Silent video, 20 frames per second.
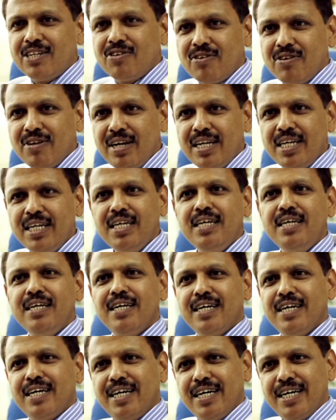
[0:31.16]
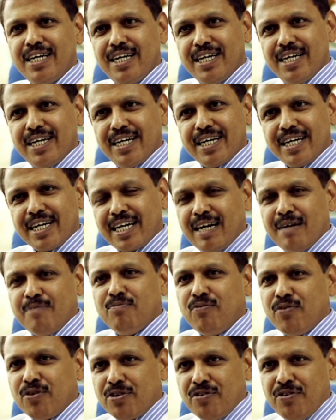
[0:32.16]
literally
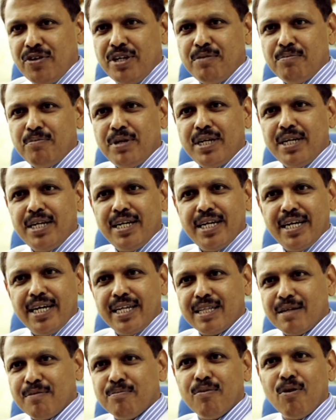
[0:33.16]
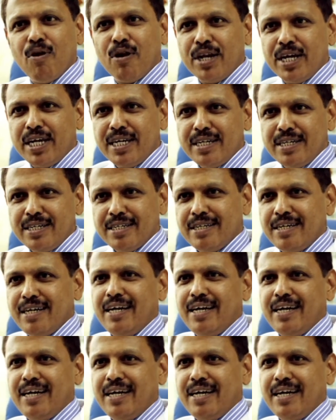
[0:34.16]
come for treatment in the morning